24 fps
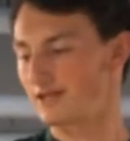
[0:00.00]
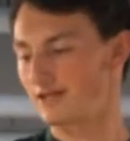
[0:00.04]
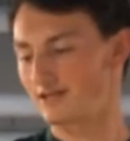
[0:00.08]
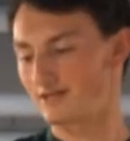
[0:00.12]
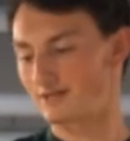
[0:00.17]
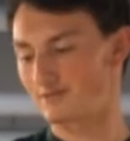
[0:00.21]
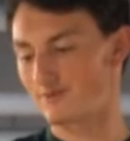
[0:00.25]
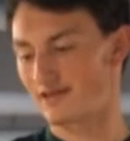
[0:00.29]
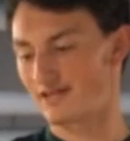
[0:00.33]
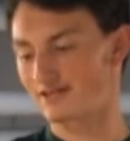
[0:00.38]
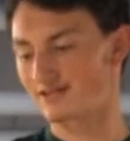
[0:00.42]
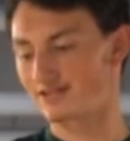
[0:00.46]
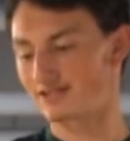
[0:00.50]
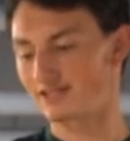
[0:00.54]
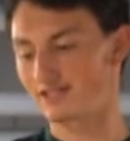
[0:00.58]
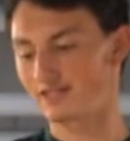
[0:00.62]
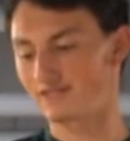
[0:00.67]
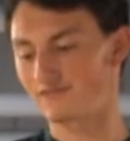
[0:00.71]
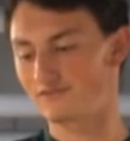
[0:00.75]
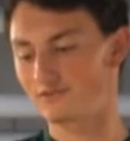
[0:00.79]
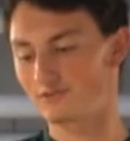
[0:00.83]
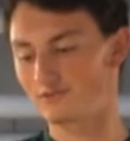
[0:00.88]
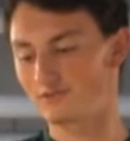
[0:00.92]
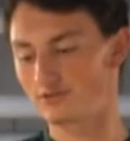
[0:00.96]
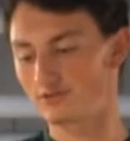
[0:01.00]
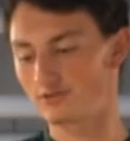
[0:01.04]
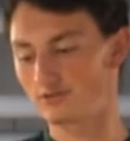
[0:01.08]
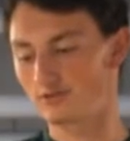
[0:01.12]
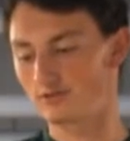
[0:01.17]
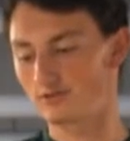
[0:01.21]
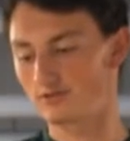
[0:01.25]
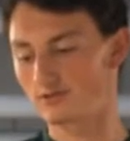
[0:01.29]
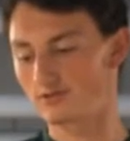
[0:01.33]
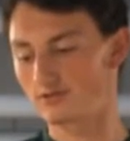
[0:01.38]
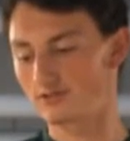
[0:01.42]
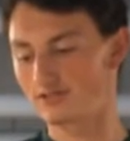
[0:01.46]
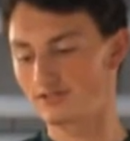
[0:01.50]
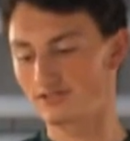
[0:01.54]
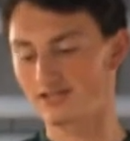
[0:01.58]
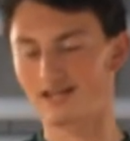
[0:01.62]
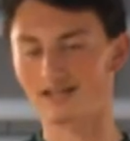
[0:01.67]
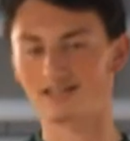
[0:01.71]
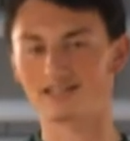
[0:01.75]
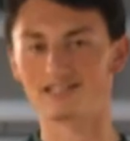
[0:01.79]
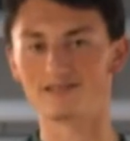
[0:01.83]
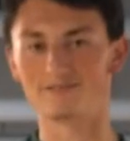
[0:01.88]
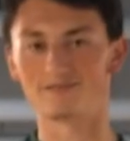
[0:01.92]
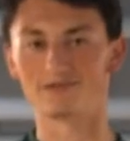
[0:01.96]
And especially if you do, to
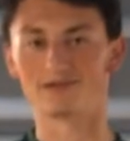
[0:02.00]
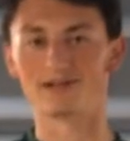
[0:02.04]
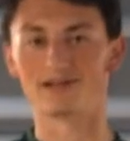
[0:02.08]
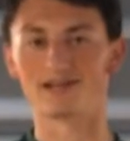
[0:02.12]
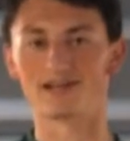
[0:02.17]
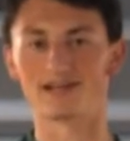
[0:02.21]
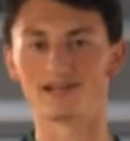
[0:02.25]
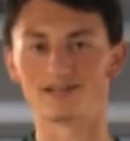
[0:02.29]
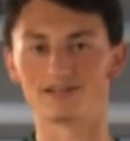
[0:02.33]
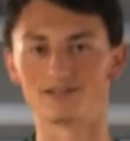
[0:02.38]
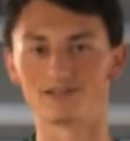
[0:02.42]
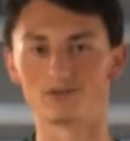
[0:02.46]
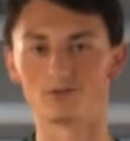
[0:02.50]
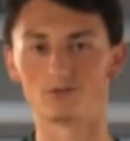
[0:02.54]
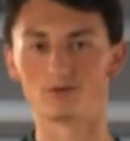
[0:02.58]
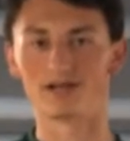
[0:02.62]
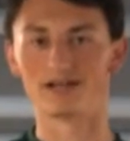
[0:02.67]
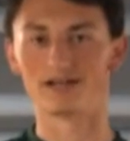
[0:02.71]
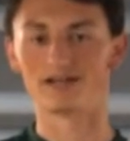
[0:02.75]
not keep your hand in the